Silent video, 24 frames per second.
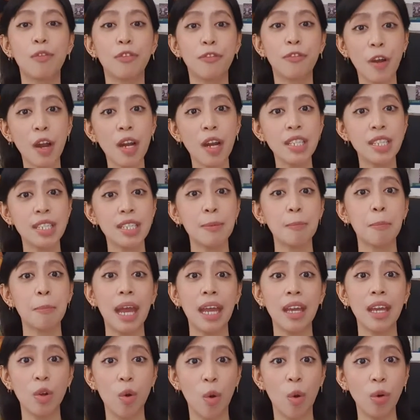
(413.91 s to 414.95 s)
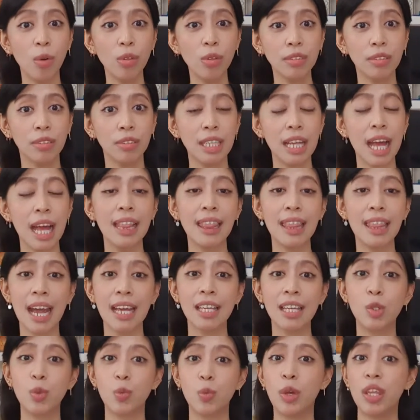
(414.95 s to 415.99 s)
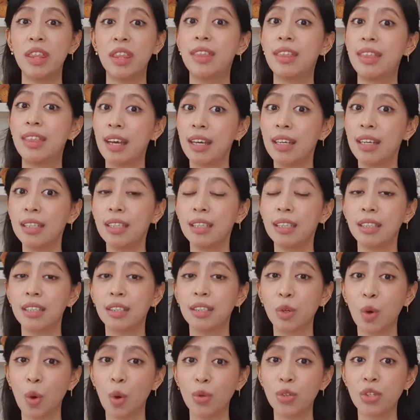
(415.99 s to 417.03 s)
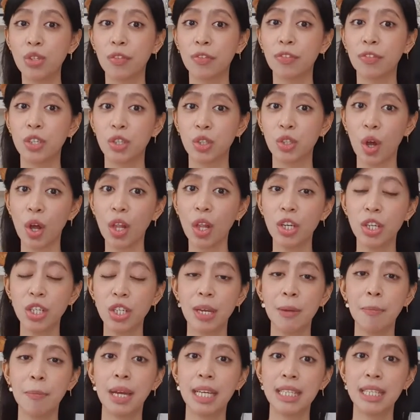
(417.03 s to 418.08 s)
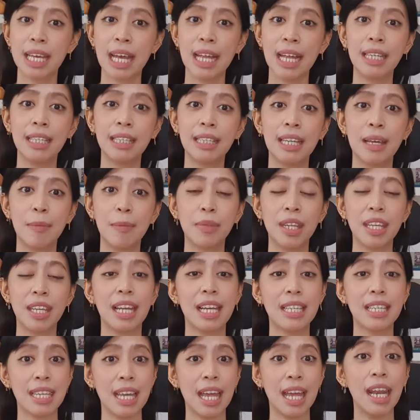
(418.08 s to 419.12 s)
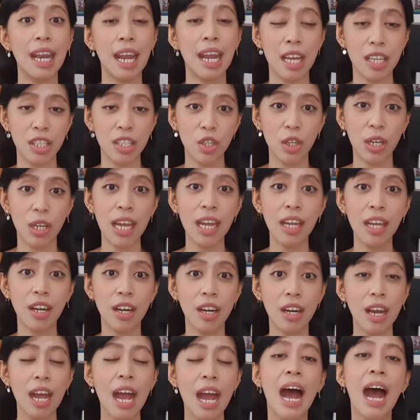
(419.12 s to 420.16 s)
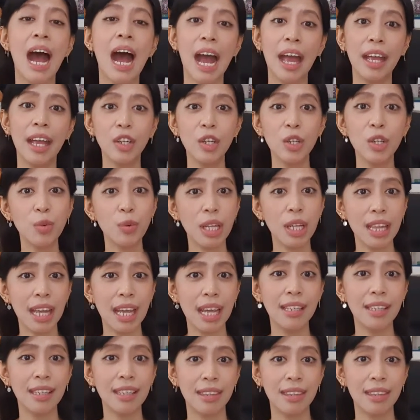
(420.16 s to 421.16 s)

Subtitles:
first, my goal aligns with the goals of the scholarship by telling them that as an educator, I could relay the